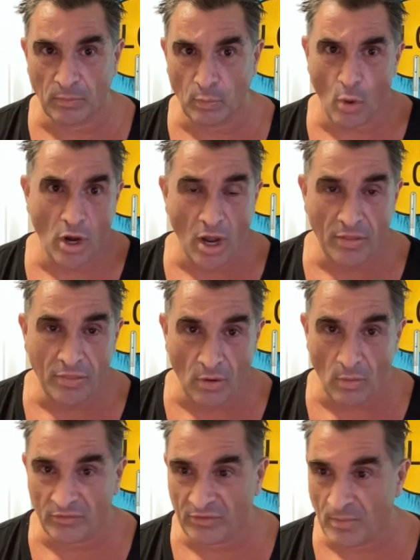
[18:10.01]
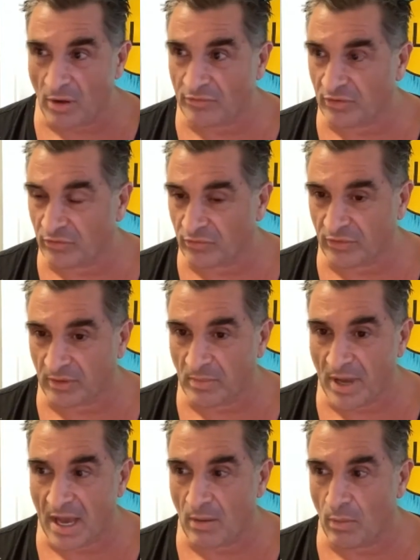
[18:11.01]
What I thought was the most interesting
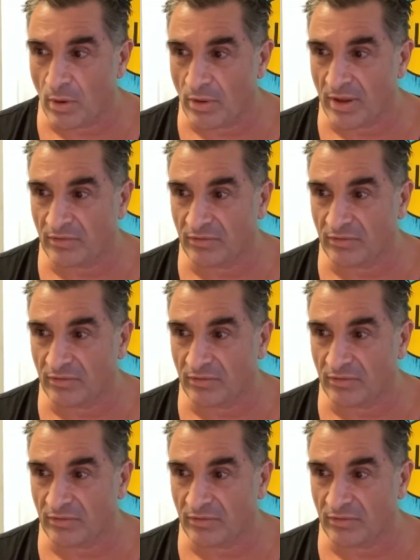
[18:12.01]
part were these.